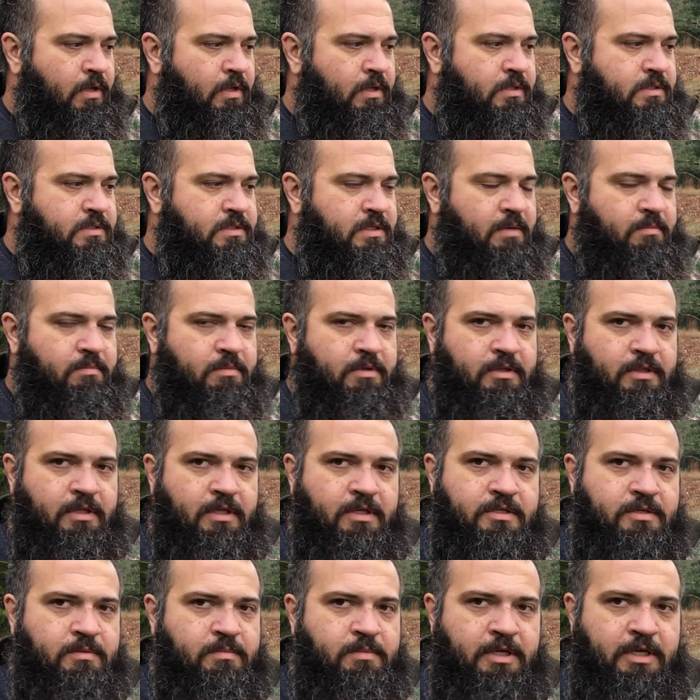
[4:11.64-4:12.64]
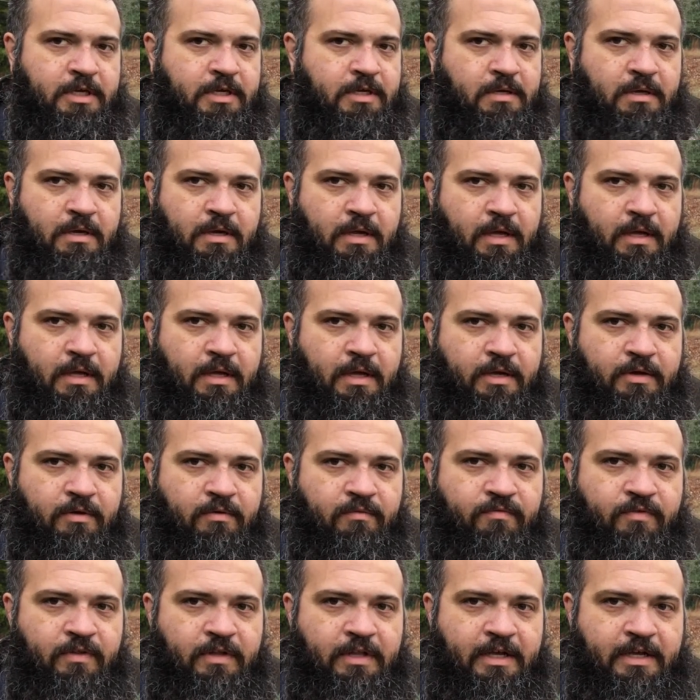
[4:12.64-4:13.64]
Something that to me, I
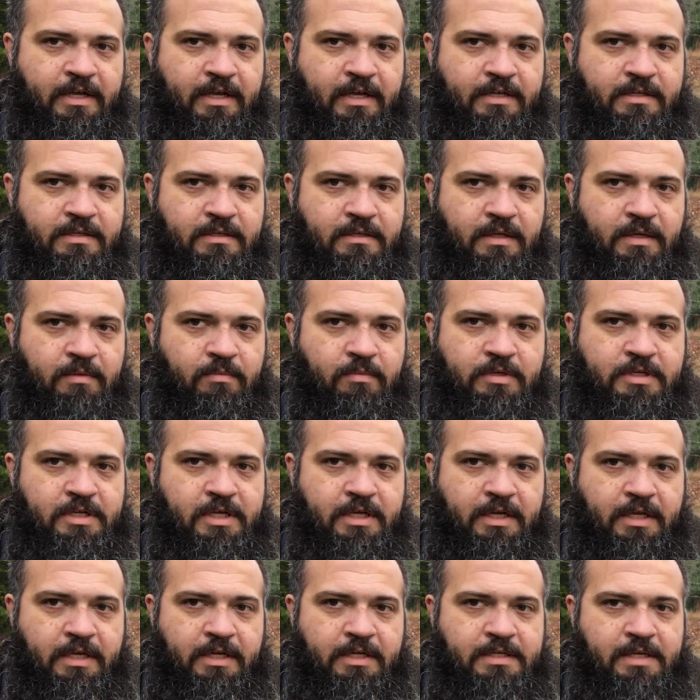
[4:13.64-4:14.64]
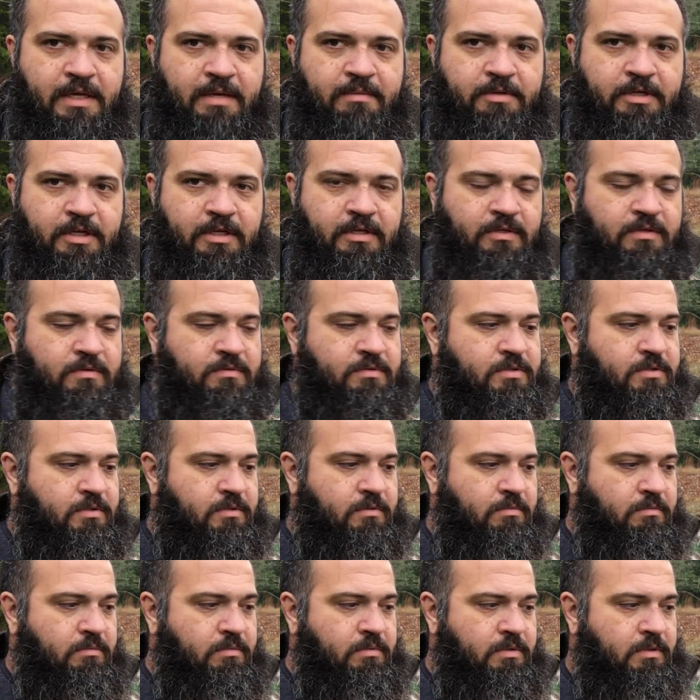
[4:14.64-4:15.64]
don't feel like it would take any time to get used
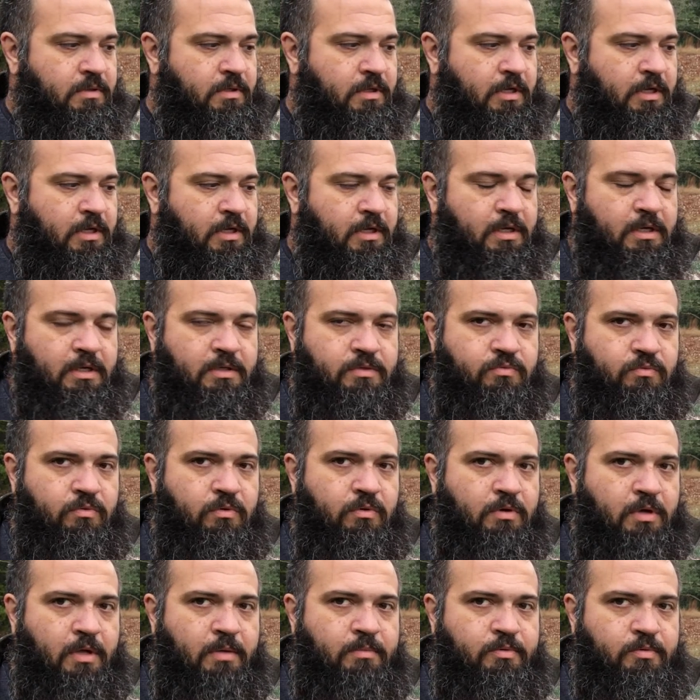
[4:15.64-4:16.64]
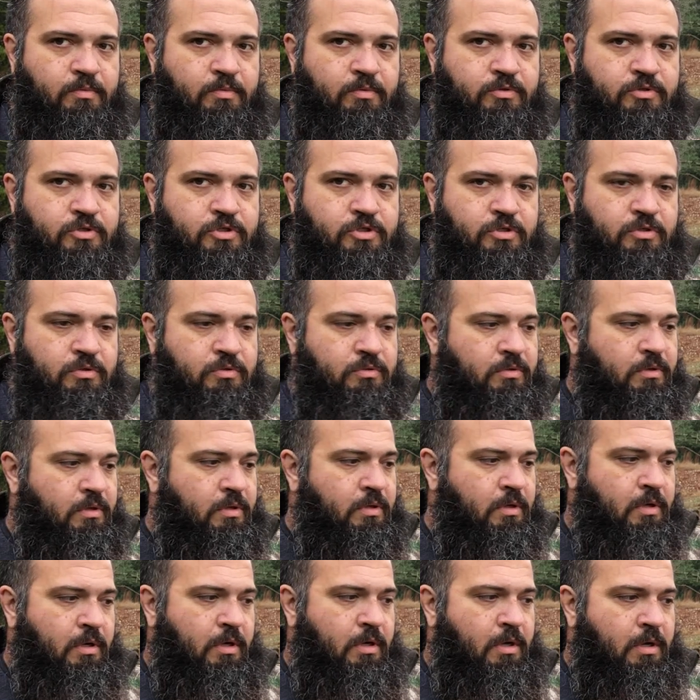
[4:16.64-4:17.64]
to. It's real comfortable to shoot
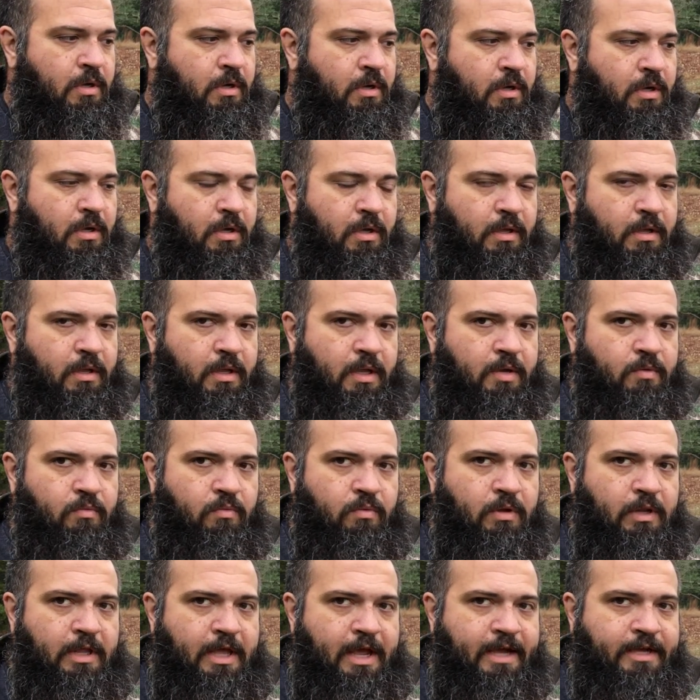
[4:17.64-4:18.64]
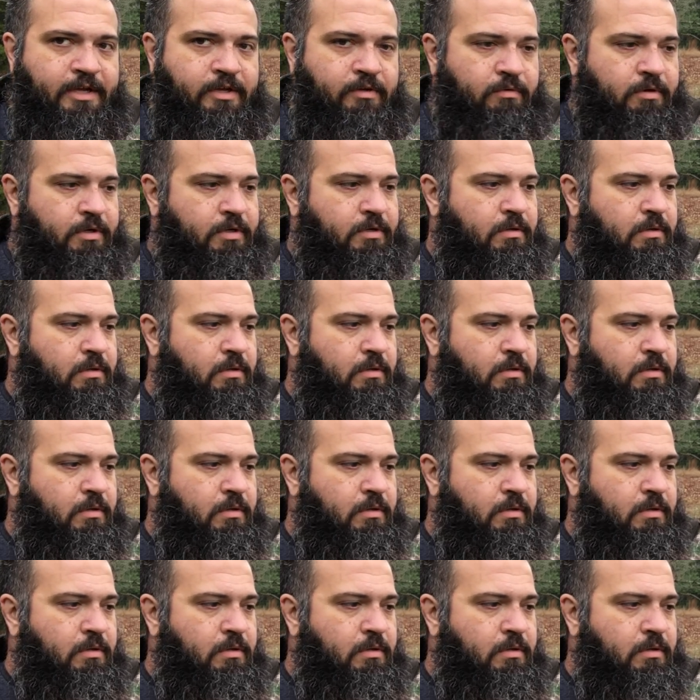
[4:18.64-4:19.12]
and real accurate.